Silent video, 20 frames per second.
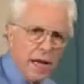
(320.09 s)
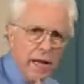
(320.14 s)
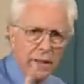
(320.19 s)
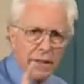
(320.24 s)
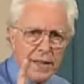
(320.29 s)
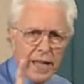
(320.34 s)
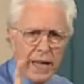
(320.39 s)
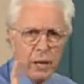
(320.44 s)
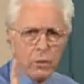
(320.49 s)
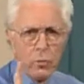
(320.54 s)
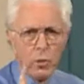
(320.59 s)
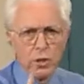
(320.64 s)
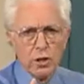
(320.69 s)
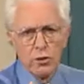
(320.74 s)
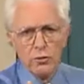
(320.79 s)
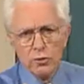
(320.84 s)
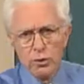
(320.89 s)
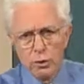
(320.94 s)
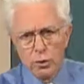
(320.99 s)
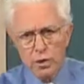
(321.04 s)
that when
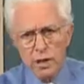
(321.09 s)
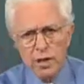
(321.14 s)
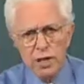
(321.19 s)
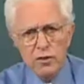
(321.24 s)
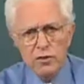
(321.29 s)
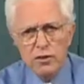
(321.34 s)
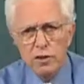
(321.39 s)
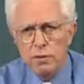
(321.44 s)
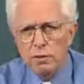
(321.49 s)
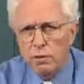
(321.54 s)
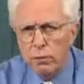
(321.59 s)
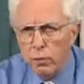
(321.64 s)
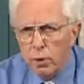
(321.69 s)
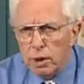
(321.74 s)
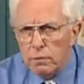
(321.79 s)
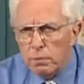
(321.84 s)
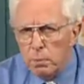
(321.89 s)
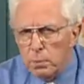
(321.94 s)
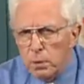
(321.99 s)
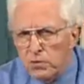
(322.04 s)
a nucleus is
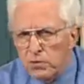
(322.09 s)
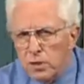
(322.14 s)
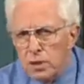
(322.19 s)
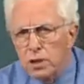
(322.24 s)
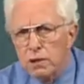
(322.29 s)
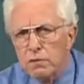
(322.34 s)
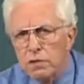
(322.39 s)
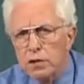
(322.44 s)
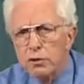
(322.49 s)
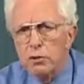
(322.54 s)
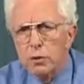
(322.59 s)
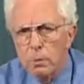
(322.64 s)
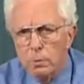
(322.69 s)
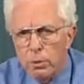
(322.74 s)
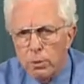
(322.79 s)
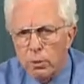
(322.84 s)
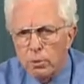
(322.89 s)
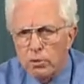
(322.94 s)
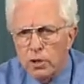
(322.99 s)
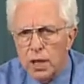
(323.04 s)
formed from its individual
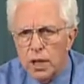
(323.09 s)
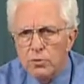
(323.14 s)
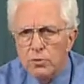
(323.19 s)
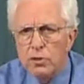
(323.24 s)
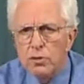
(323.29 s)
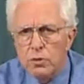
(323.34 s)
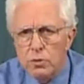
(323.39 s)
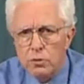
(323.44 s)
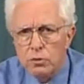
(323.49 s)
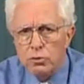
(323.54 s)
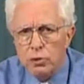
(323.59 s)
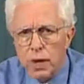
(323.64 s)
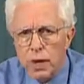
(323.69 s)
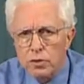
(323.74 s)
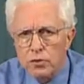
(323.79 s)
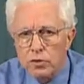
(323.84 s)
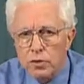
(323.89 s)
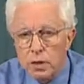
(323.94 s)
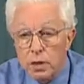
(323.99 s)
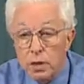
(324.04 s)
protons and
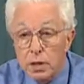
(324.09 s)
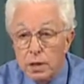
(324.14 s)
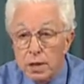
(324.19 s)
neutrons,